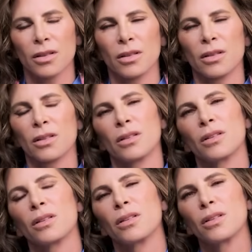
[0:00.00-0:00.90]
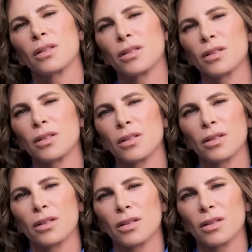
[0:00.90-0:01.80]

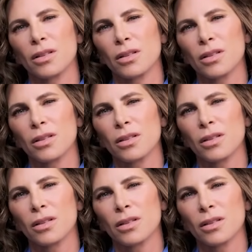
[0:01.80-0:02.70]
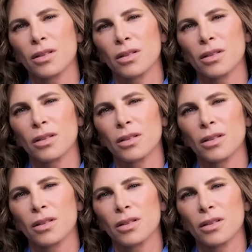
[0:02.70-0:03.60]

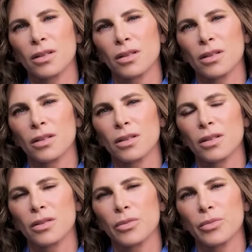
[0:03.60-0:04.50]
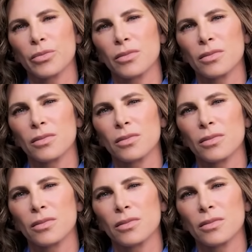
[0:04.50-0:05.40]

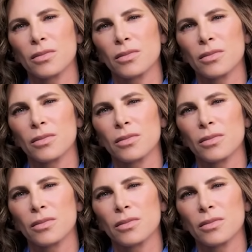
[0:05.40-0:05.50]
[no speech]